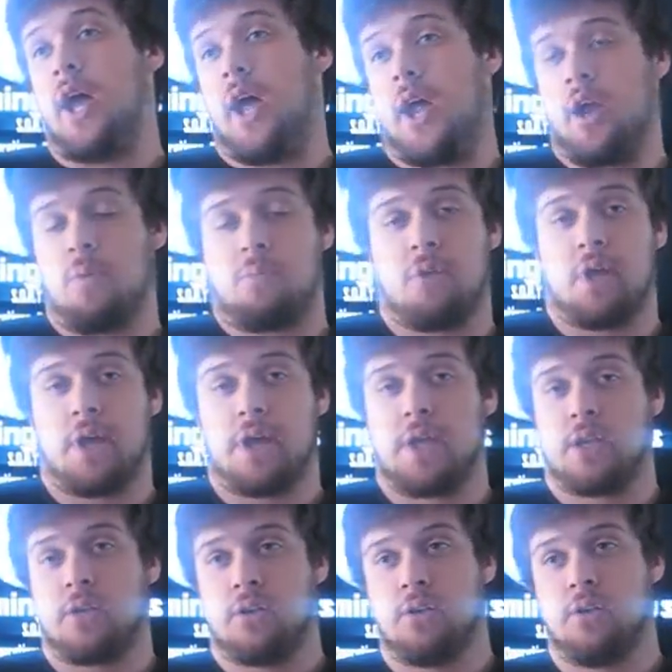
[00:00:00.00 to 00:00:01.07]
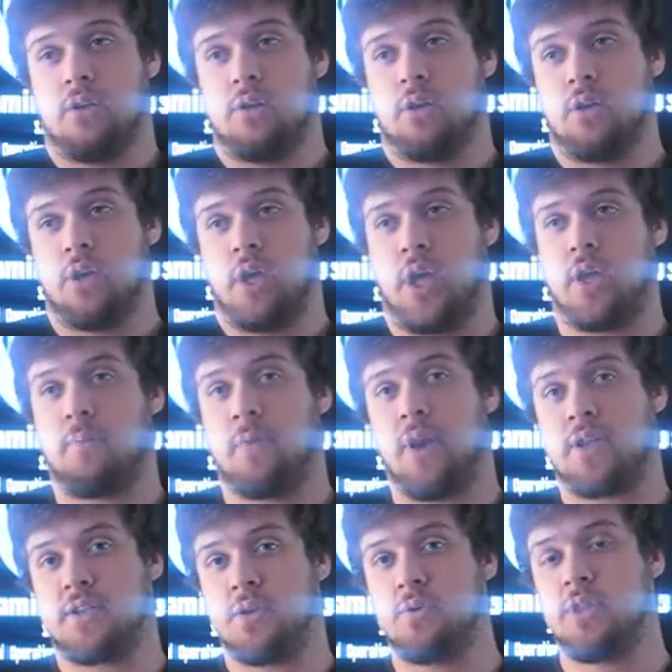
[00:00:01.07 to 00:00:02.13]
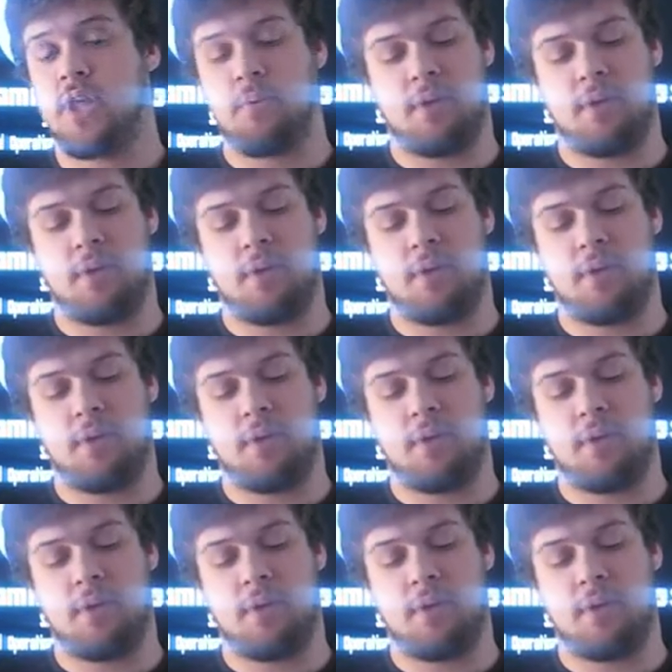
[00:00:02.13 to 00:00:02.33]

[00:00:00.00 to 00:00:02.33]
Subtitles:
airplane, and by doing that